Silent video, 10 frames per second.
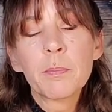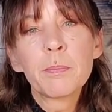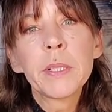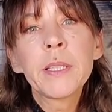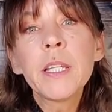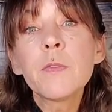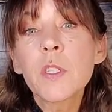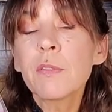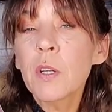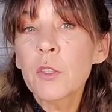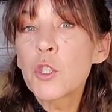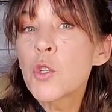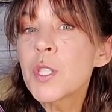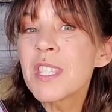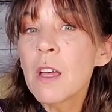beliefs around your
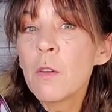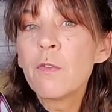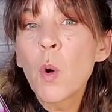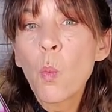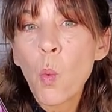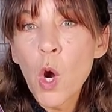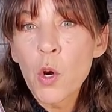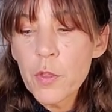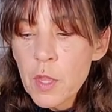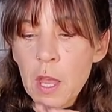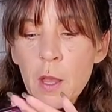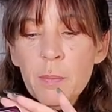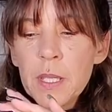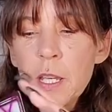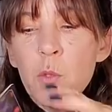self-worth.
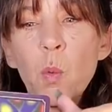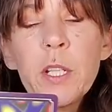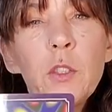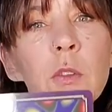Because when you